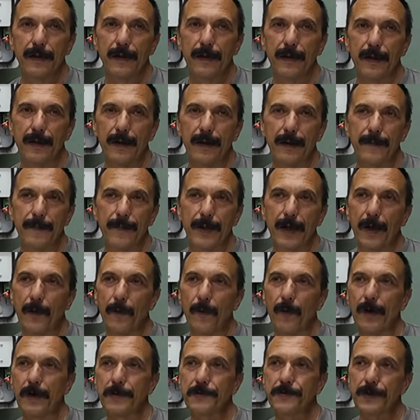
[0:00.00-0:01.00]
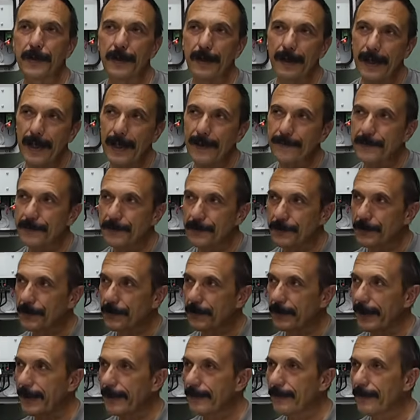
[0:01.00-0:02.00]
I was going to have to
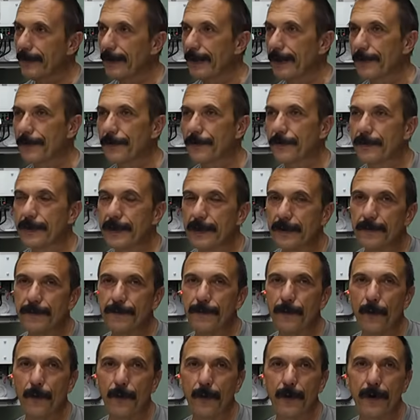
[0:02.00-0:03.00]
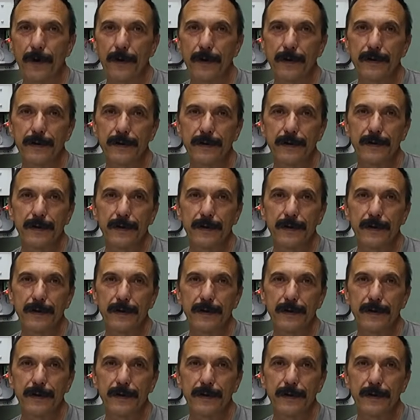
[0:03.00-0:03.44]
string like 3 or 4